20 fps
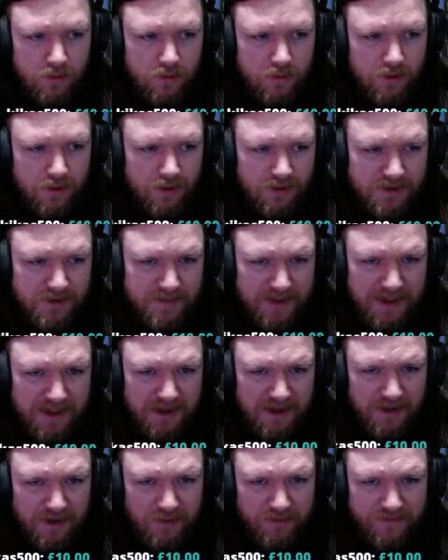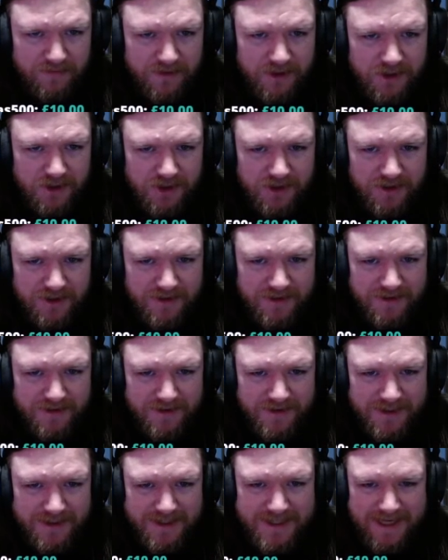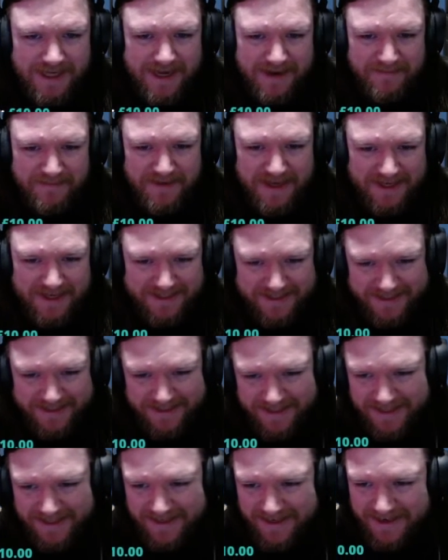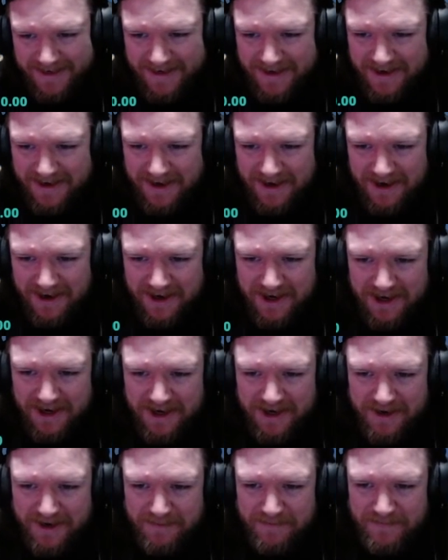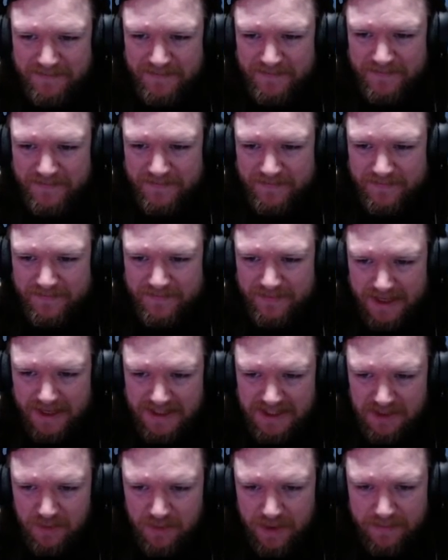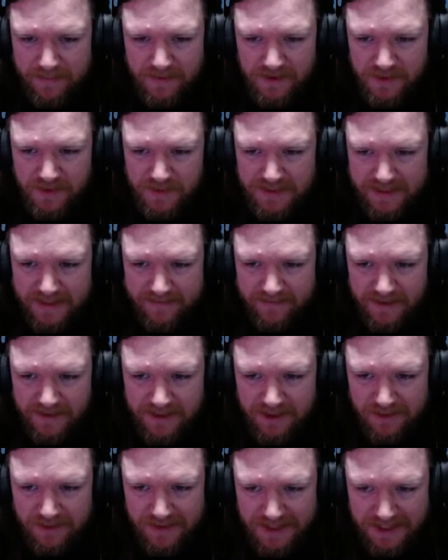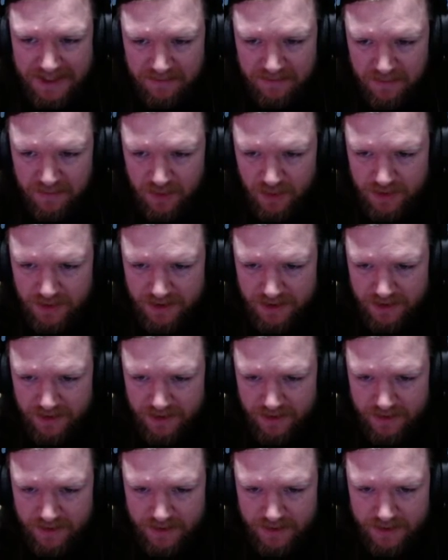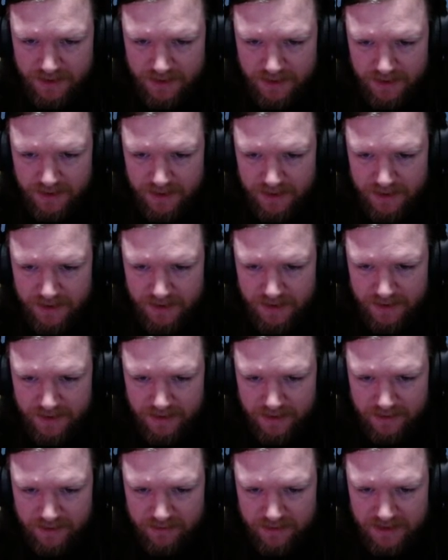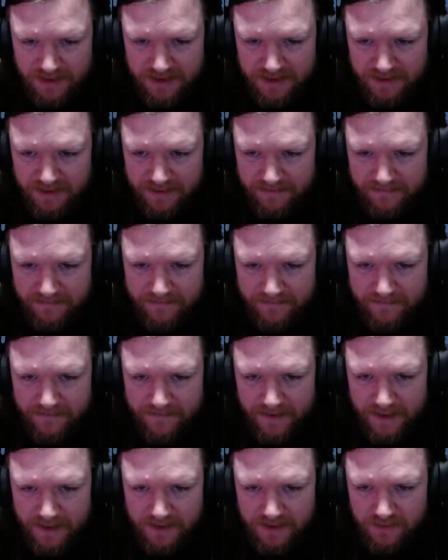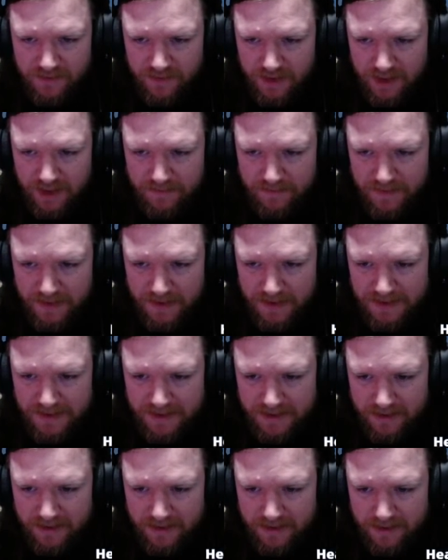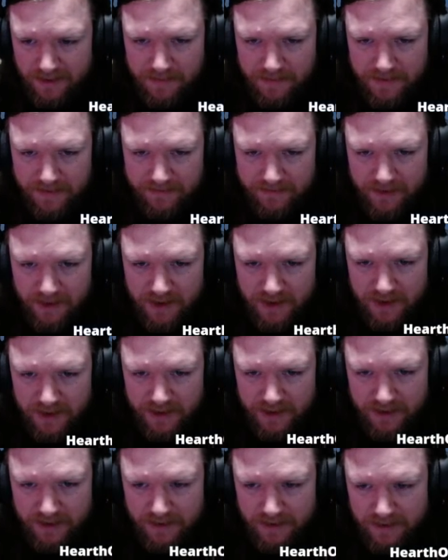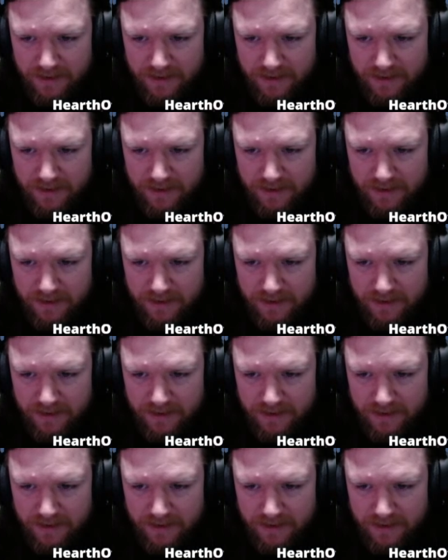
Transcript: I was making the old version. Damn it! 80 weapons we definitely don't need. Mortars, increased defense. Reliability can go up even higher.